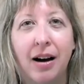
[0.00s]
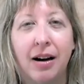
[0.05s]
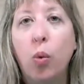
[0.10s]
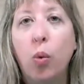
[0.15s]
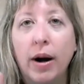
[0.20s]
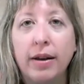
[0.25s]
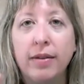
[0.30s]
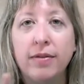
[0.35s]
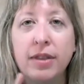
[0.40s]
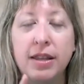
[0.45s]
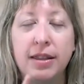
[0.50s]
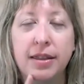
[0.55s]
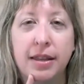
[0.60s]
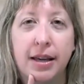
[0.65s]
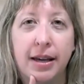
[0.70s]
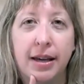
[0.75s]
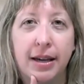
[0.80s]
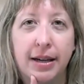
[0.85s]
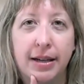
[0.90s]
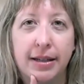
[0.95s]
One of the
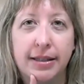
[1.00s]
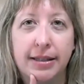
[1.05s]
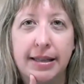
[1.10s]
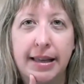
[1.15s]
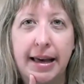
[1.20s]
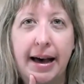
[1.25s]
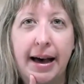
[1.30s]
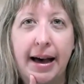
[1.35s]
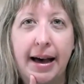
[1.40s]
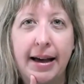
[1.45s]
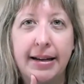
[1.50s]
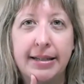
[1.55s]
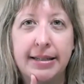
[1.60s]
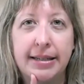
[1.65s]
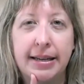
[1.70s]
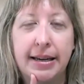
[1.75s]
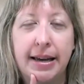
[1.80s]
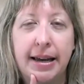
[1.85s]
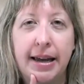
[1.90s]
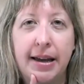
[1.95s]
things
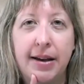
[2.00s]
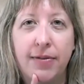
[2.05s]
that